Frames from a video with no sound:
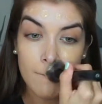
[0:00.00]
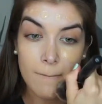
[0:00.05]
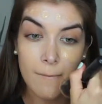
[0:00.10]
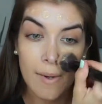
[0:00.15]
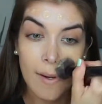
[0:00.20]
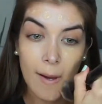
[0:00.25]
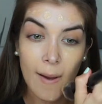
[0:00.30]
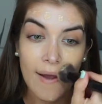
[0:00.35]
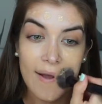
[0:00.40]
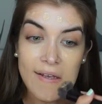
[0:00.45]

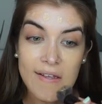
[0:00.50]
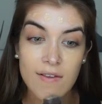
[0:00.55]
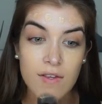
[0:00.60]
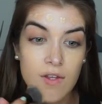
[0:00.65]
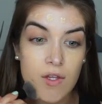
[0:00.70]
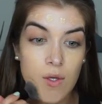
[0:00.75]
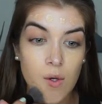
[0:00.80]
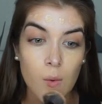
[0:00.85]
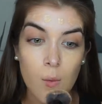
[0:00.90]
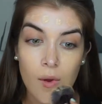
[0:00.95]
but I
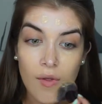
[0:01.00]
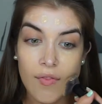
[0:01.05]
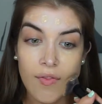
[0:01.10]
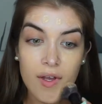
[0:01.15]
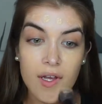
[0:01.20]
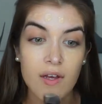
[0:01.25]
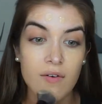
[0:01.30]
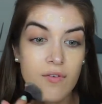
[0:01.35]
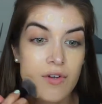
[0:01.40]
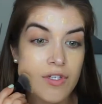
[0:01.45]
still want the
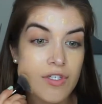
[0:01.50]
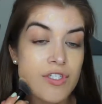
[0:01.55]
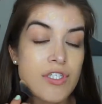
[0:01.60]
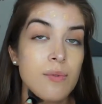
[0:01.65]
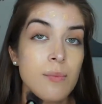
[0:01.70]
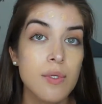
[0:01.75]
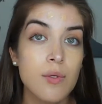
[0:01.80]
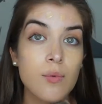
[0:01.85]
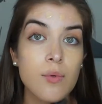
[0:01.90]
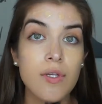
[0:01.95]
coverage to
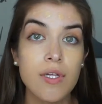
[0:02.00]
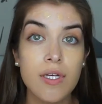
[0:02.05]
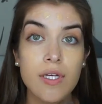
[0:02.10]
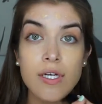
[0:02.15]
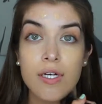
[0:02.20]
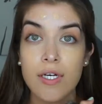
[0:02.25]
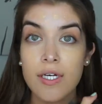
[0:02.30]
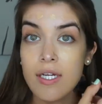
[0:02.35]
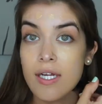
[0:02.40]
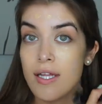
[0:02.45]
be really
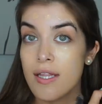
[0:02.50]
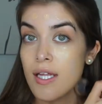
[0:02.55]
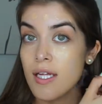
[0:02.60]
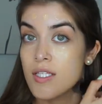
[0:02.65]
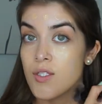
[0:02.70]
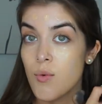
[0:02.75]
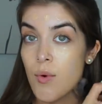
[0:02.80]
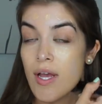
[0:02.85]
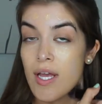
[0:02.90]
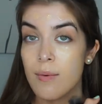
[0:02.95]
good, and
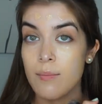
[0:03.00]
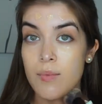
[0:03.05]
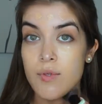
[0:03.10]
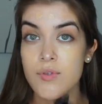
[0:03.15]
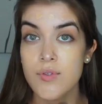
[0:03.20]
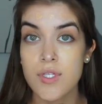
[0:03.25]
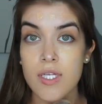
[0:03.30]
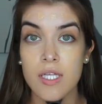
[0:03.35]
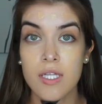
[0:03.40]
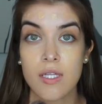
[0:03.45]
that's why I'm
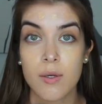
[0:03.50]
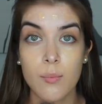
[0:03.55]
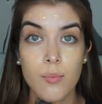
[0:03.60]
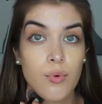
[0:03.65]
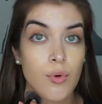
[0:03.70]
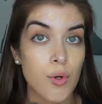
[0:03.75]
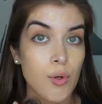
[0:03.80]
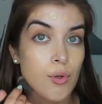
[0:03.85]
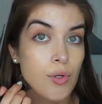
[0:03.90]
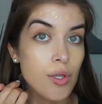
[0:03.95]
using the
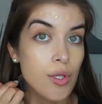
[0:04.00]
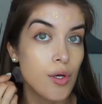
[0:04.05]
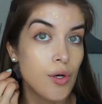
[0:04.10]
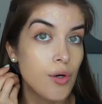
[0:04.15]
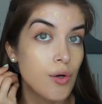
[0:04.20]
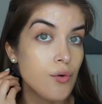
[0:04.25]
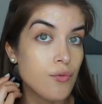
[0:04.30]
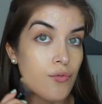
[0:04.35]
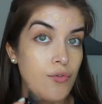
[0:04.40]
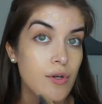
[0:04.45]
Pro
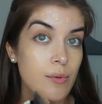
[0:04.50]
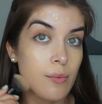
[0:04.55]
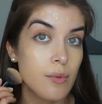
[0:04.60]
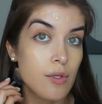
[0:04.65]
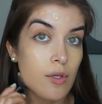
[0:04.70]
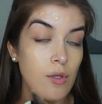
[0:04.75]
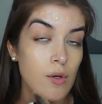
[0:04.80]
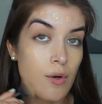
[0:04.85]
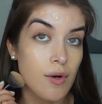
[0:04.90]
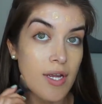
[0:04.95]
Glow from
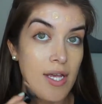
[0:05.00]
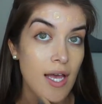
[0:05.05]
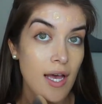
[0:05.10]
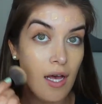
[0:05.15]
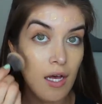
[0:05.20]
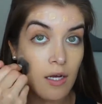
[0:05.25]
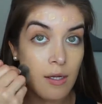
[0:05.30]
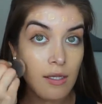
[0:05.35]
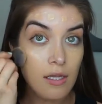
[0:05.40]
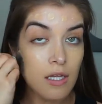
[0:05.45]

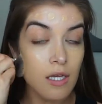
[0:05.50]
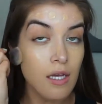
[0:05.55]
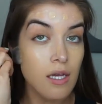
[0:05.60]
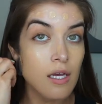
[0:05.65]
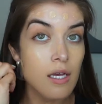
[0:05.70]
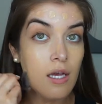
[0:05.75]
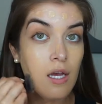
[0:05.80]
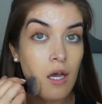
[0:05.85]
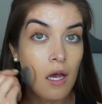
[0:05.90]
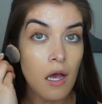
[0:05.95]
L'Oreal.
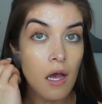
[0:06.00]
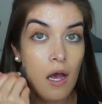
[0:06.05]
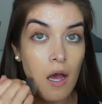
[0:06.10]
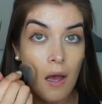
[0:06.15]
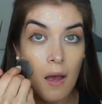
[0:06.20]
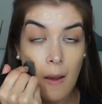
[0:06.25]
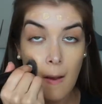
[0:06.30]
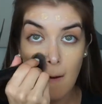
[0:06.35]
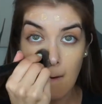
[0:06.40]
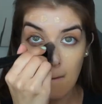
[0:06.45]

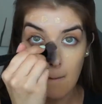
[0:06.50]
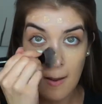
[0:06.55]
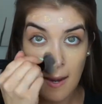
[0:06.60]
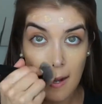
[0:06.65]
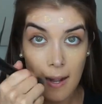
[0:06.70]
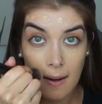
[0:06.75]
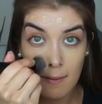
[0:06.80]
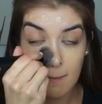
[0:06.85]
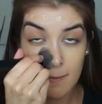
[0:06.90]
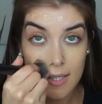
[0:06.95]

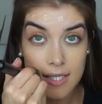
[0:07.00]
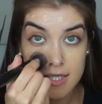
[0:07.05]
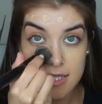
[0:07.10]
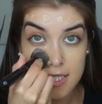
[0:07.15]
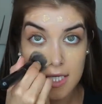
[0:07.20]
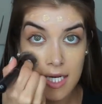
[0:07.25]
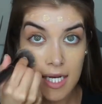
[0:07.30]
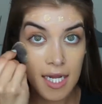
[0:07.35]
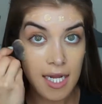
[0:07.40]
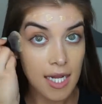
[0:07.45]
And I mix
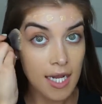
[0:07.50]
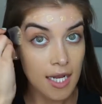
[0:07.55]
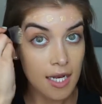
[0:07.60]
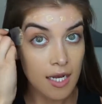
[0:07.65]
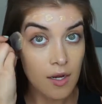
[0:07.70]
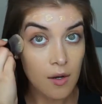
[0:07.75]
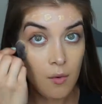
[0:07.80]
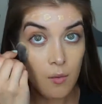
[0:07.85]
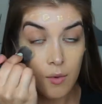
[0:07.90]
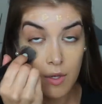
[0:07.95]
it
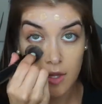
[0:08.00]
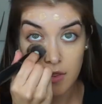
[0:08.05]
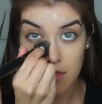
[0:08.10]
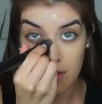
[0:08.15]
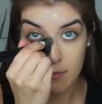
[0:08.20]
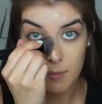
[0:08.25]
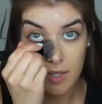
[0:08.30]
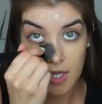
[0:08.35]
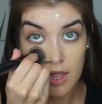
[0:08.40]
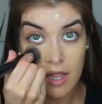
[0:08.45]
in with the
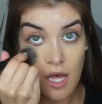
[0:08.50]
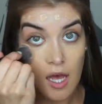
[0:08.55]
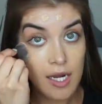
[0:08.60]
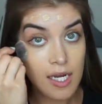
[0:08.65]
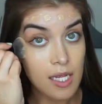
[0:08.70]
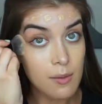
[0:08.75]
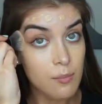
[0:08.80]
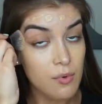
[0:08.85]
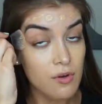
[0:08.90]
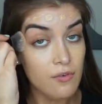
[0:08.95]

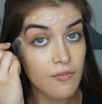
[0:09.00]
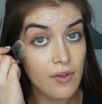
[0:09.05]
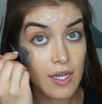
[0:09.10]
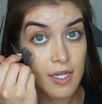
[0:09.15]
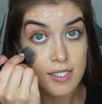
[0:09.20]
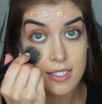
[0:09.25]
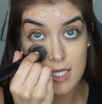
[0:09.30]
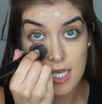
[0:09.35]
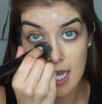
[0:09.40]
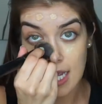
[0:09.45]
Milani
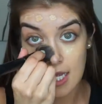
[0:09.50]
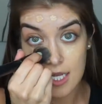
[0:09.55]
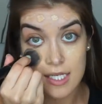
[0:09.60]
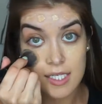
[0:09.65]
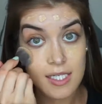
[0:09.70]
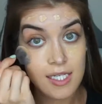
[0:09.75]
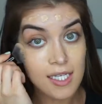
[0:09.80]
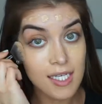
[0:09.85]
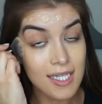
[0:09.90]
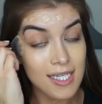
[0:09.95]
Perfect
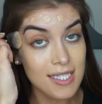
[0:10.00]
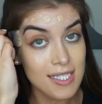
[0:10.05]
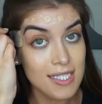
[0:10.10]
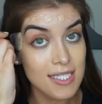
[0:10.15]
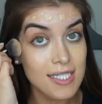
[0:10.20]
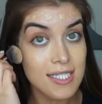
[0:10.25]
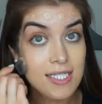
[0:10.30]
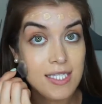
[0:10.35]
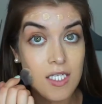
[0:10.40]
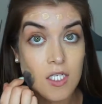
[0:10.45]
and
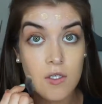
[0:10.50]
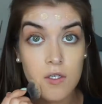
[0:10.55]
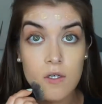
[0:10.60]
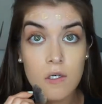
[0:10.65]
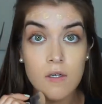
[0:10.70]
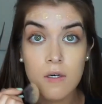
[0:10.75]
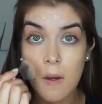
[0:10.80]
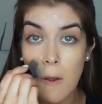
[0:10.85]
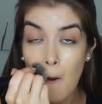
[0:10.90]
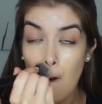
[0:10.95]

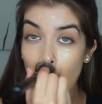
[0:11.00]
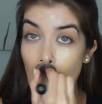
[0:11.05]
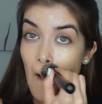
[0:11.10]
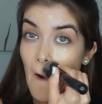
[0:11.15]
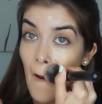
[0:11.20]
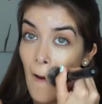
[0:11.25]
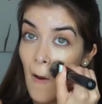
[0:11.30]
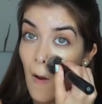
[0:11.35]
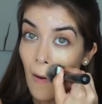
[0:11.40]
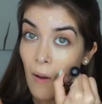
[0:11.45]
Conceal
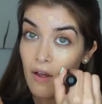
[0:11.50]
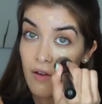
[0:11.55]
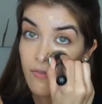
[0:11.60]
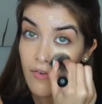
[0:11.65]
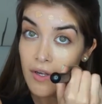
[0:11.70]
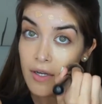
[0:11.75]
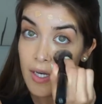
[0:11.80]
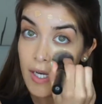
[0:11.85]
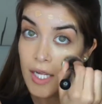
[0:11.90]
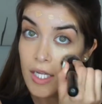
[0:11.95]

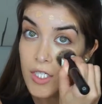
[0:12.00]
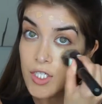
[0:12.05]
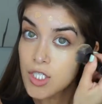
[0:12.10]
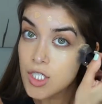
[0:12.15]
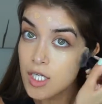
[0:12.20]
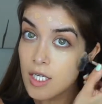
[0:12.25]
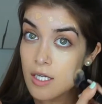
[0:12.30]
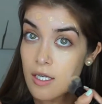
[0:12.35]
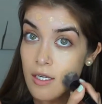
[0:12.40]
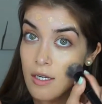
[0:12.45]

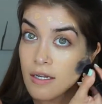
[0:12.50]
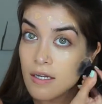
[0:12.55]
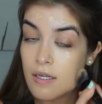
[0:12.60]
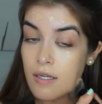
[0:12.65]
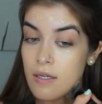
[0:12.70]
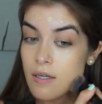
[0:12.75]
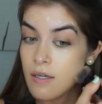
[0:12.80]
foundation.